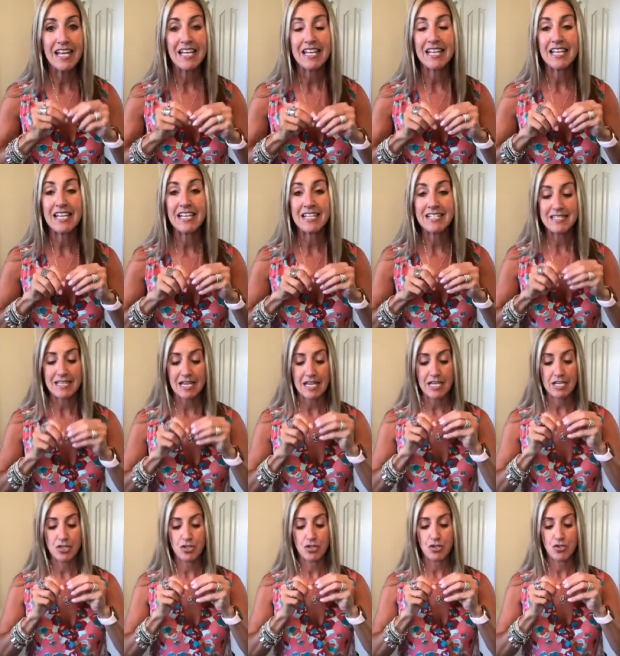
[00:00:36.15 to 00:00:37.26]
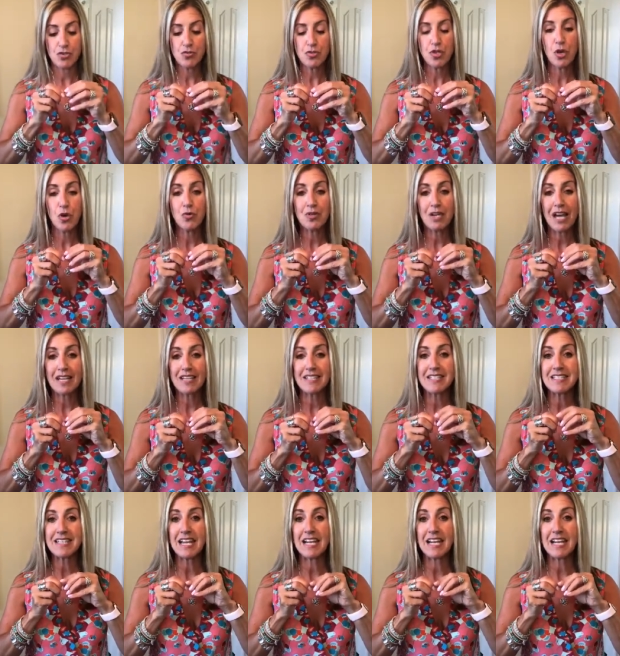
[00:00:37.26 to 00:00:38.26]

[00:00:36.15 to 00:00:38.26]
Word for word: It is a two-tone necklace,